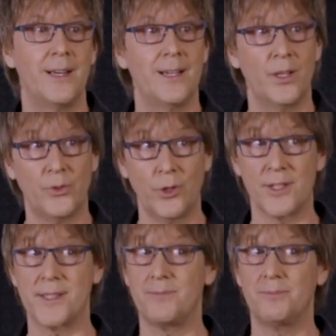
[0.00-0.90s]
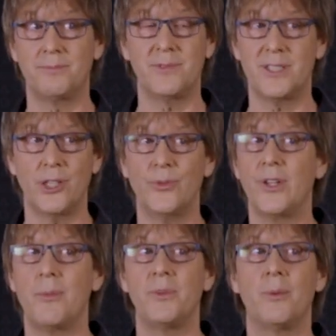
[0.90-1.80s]
Of course,
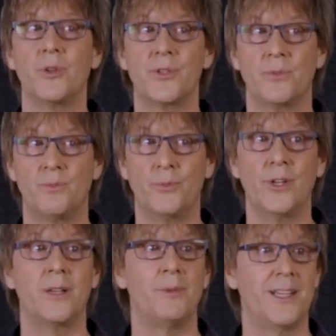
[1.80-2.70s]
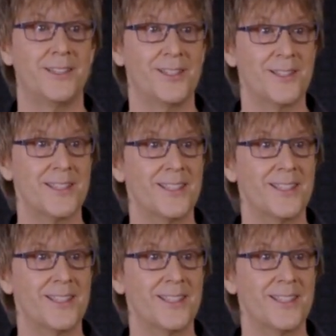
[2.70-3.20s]
teraflop numbers are pretty meaningless.